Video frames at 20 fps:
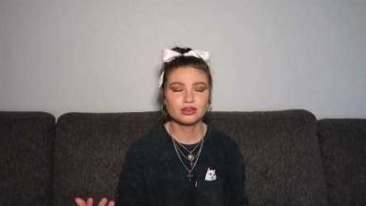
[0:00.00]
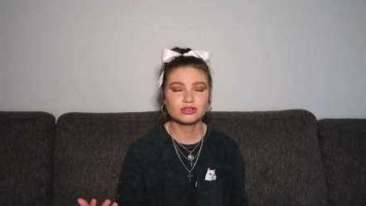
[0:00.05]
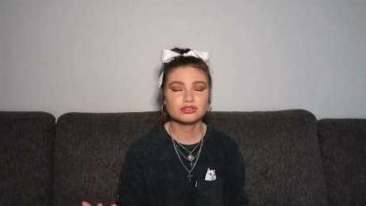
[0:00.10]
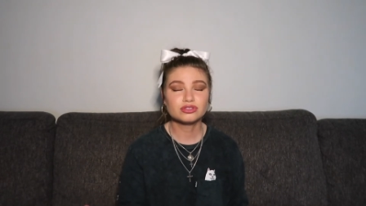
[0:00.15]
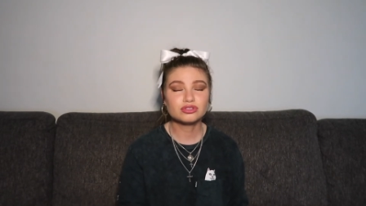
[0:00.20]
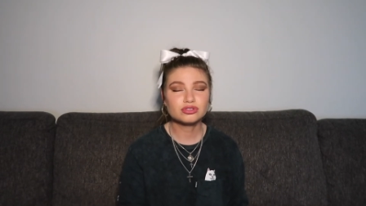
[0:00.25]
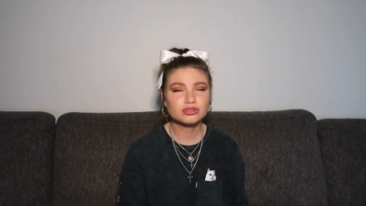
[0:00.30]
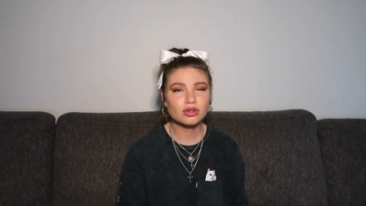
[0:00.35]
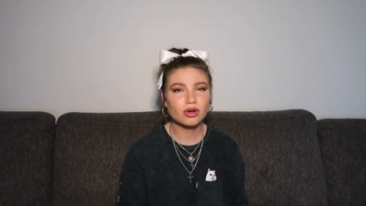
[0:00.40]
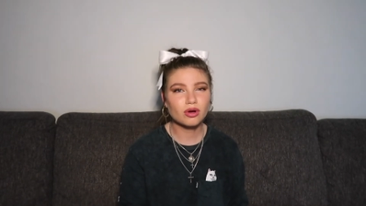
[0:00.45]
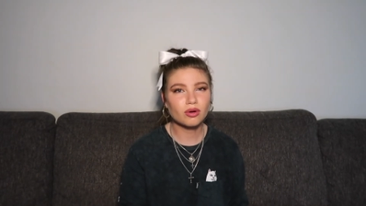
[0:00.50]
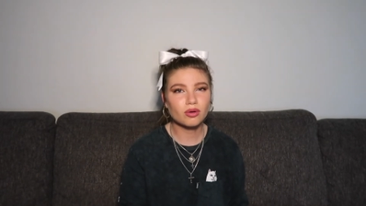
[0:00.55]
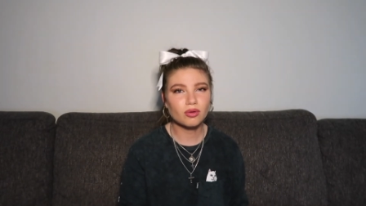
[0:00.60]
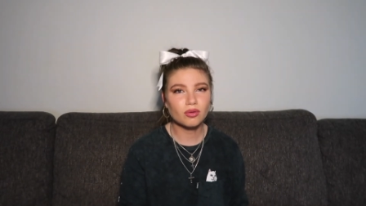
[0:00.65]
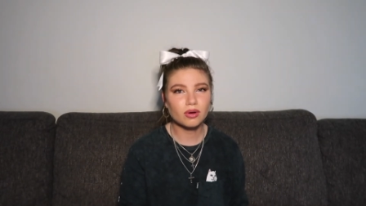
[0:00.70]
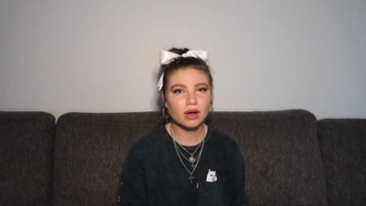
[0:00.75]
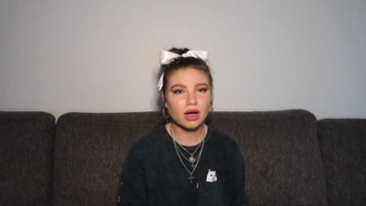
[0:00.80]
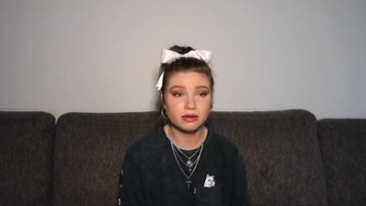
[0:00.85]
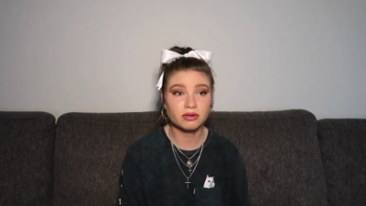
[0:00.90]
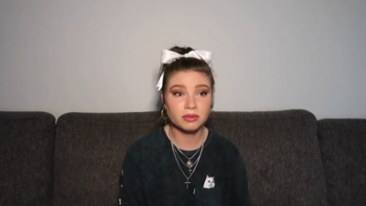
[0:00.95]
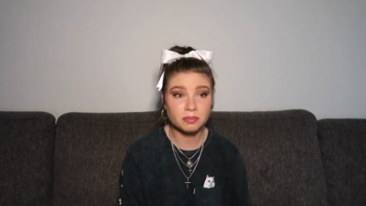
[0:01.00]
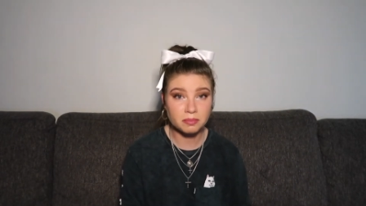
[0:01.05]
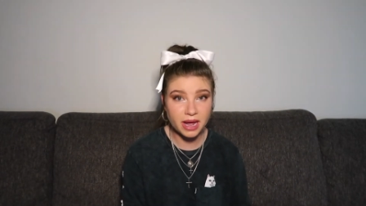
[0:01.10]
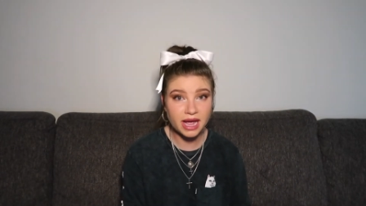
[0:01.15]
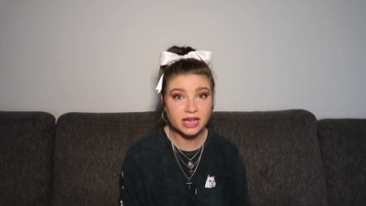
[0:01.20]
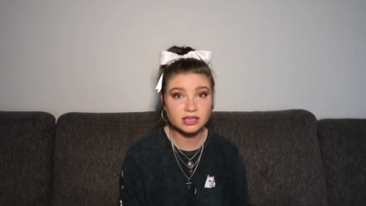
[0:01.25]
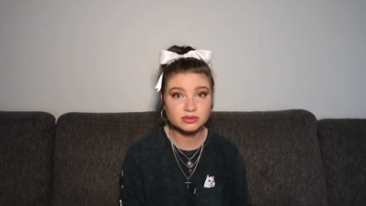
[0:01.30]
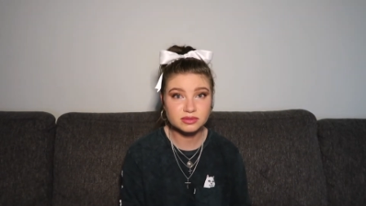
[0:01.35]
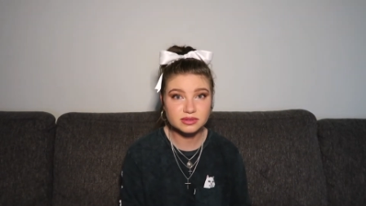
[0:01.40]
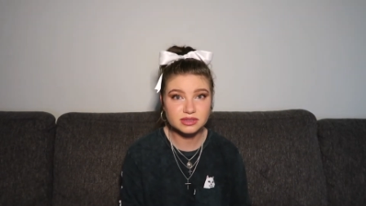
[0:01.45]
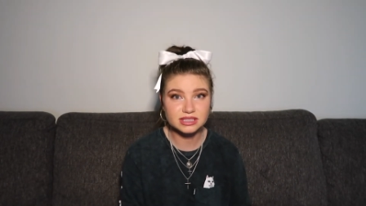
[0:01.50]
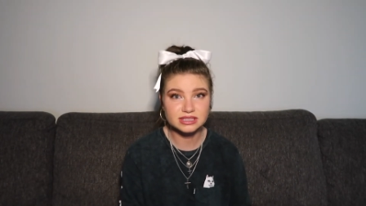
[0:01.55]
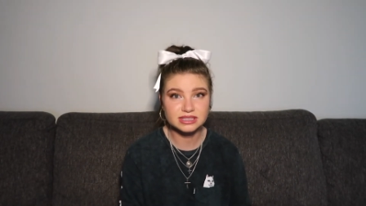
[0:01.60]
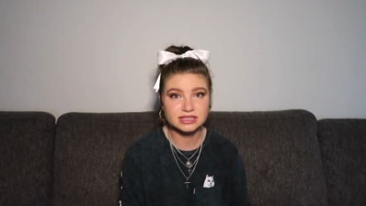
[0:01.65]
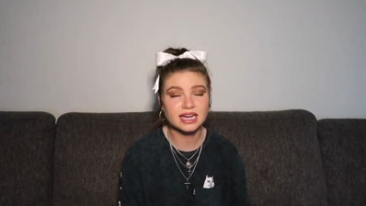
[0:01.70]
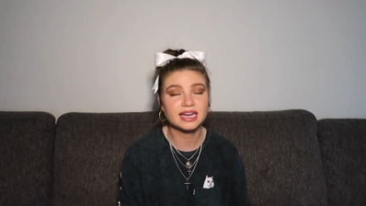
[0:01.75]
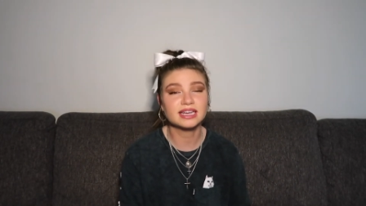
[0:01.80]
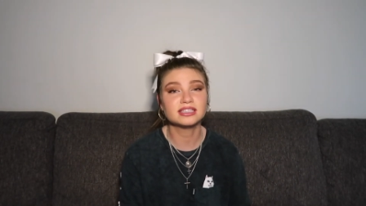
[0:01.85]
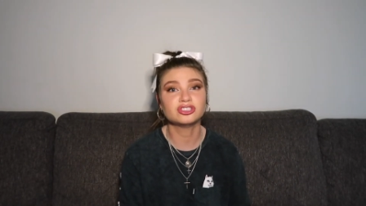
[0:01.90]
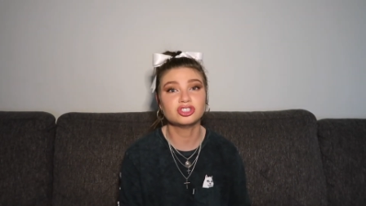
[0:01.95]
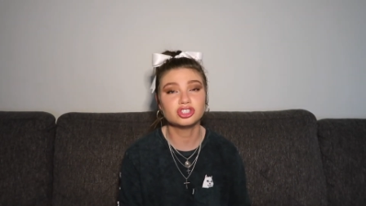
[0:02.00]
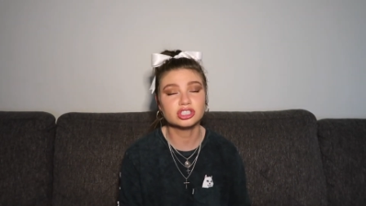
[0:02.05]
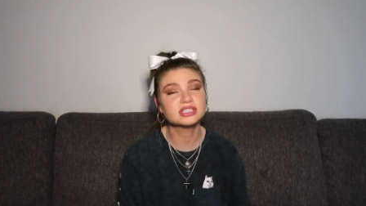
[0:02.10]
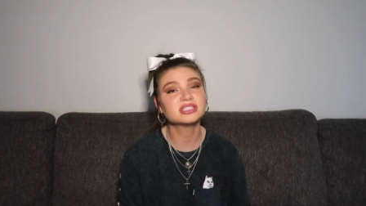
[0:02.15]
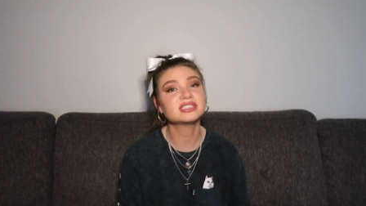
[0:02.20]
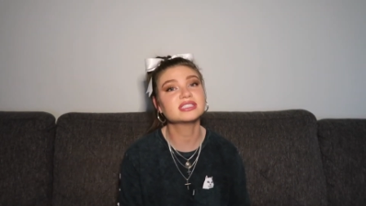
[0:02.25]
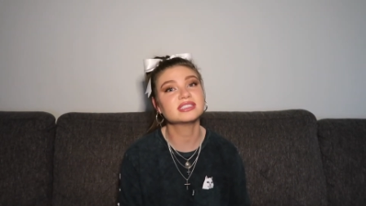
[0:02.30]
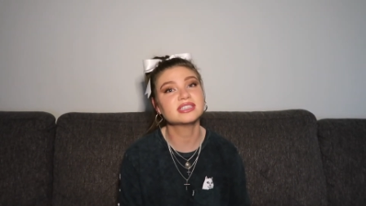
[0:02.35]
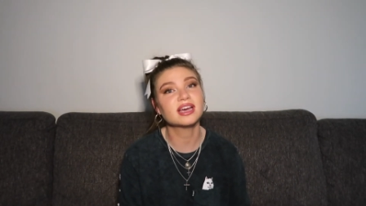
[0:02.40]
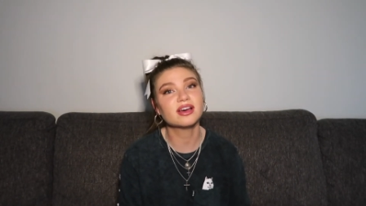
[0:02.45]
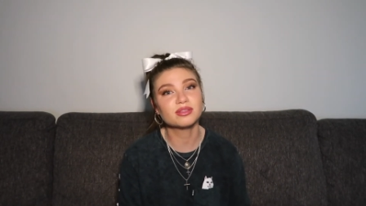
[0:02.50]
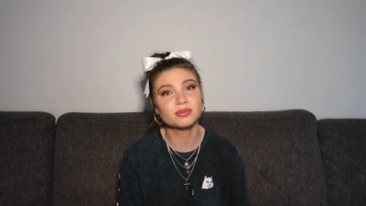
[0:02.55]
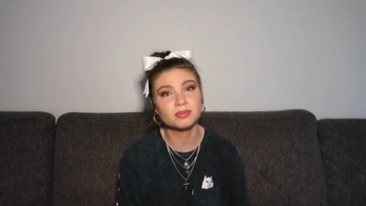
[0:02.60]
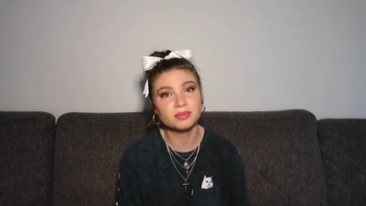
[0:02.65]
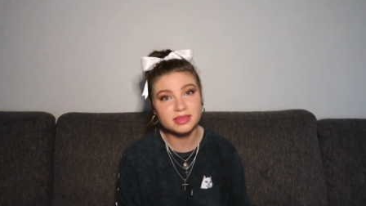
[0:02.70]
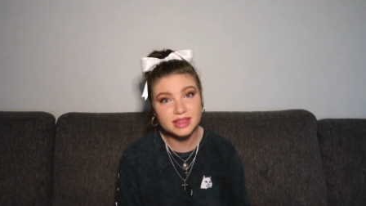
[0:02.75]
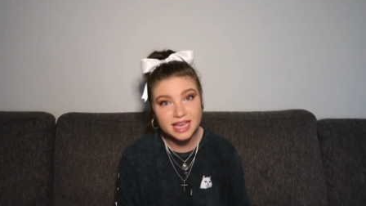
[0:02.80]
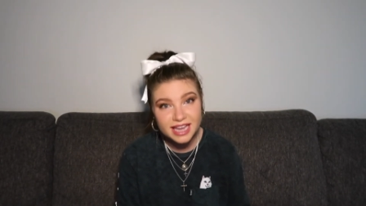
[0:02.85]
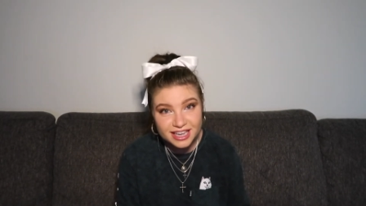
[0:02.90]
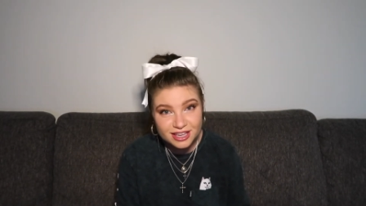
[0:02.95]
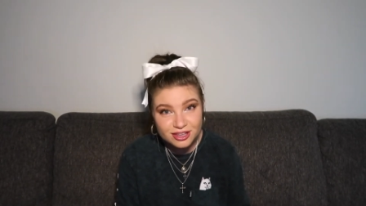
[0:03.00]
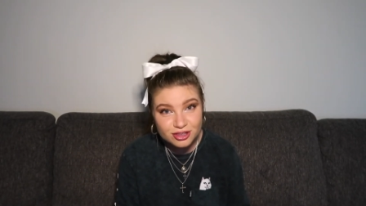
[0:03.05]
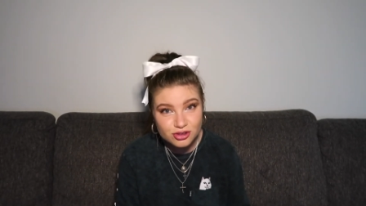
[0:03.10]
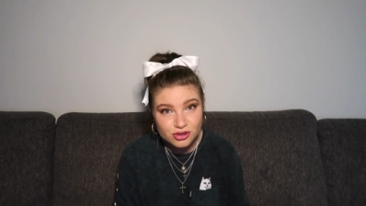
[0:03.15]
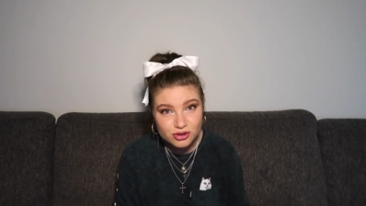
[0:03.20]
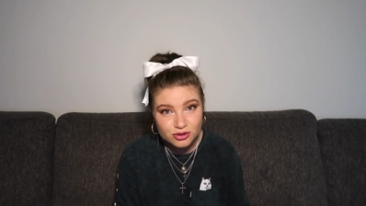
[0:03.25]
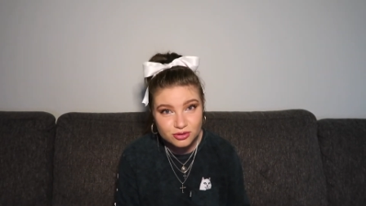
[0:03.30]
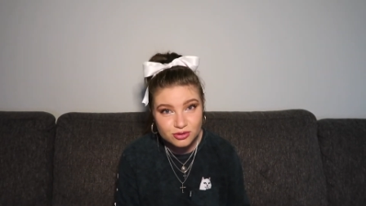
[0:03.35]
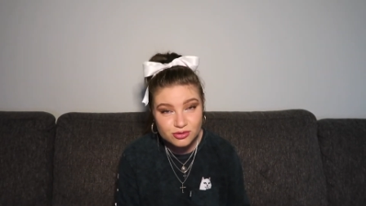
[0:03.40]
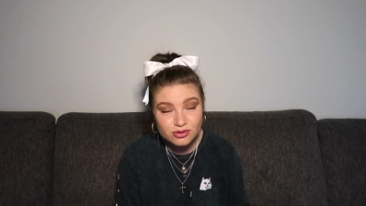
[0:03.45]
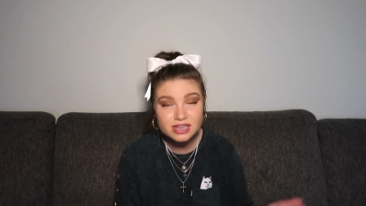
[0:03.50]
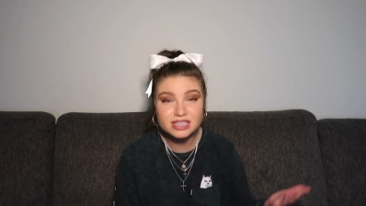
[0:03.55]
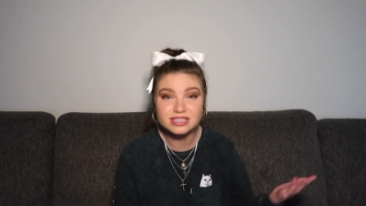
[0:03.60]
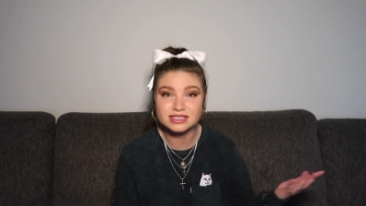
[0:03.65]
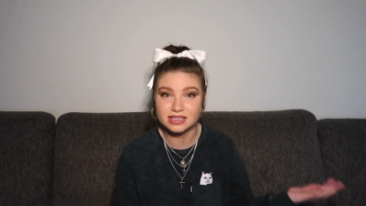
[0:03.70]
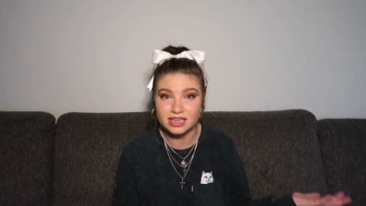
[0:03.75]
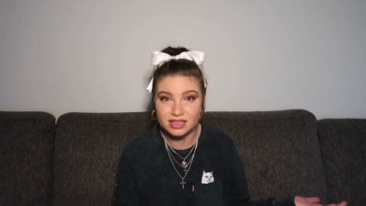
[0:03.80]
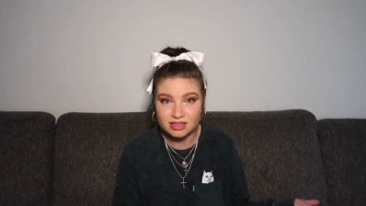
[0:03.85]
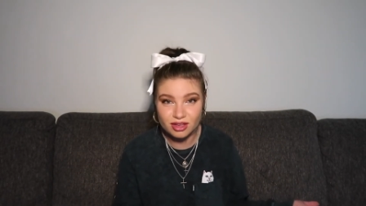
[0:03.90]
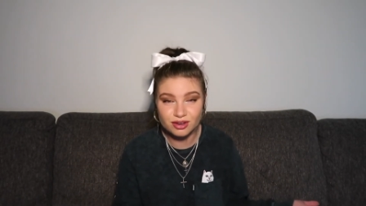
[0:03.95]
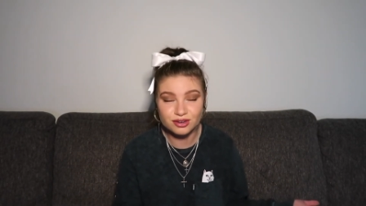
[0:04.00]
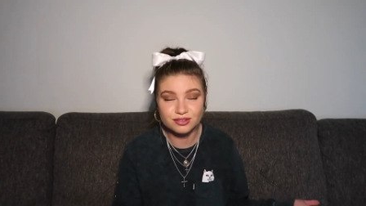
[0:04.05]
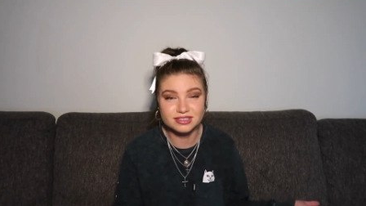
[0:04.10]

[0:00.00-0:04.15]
So I would match with these guys just to tell them thank you, because I thought it